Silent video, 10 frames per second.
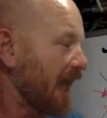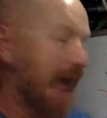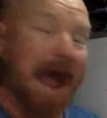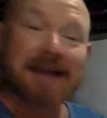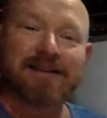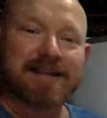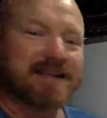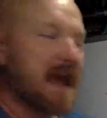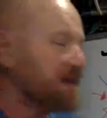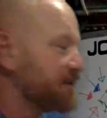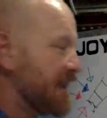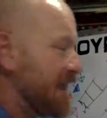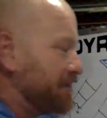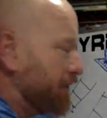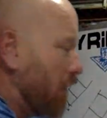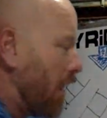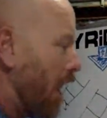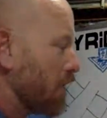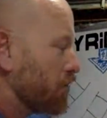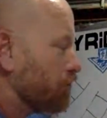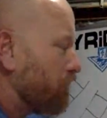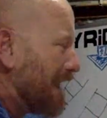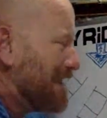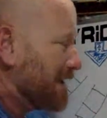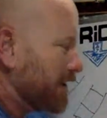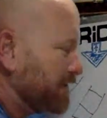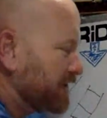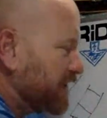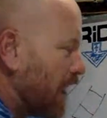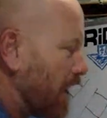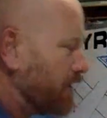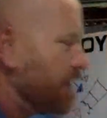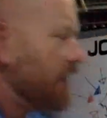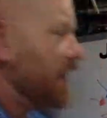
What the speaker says: And yes, it is a great concern,